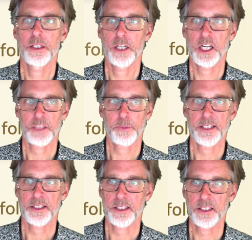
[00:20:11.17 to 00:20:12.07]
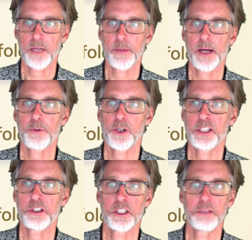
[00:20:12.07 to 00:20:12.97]
can express the sum
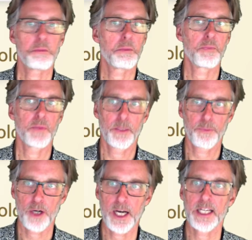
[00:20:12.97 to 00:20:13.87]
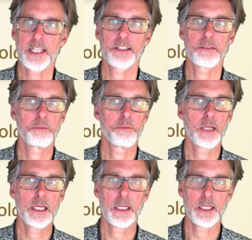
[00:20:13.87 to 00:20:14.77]
operation, the product,
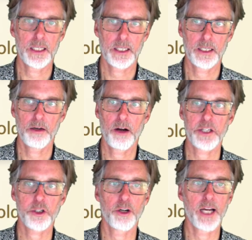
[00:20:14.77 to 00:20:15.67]
logical